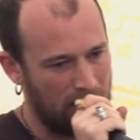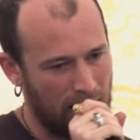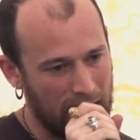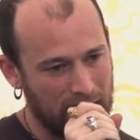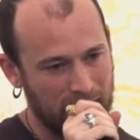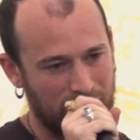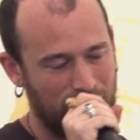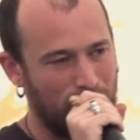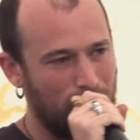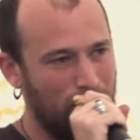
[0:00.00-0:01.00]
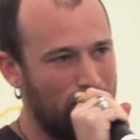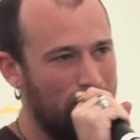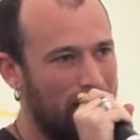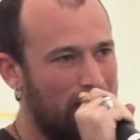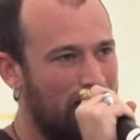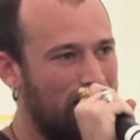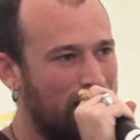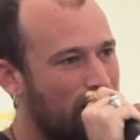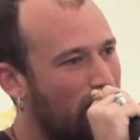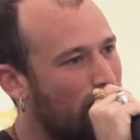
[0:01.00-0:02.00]
is to
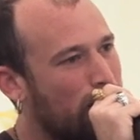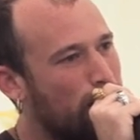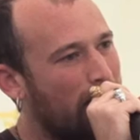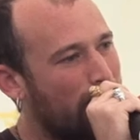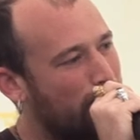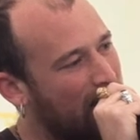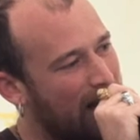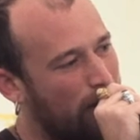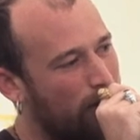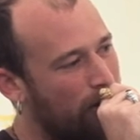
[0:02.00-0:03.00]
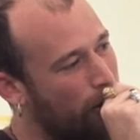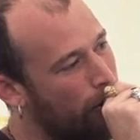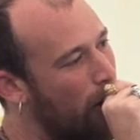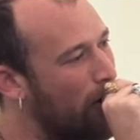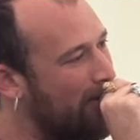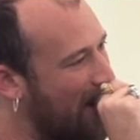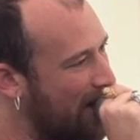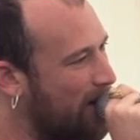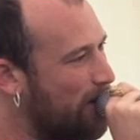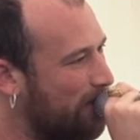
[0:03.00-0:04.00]
go play with your no
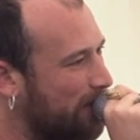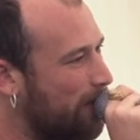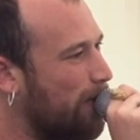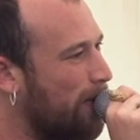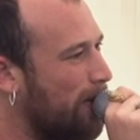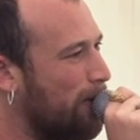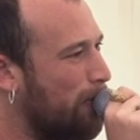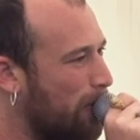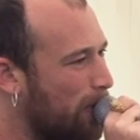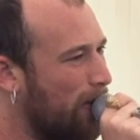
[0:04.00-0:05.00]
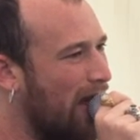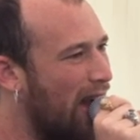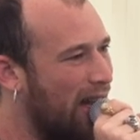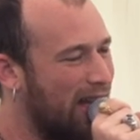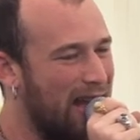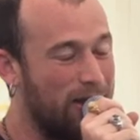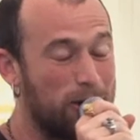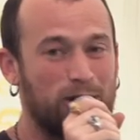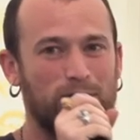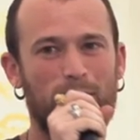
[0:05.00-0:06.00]
mind. Yeah, and
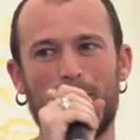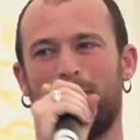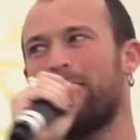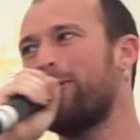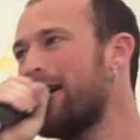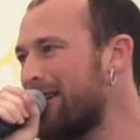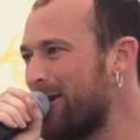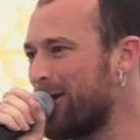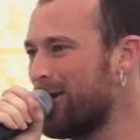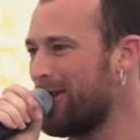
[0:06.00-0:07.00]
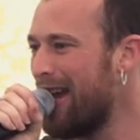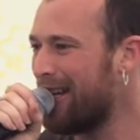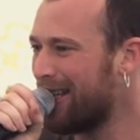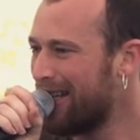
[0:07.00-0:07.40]
there's so many ways you can do that.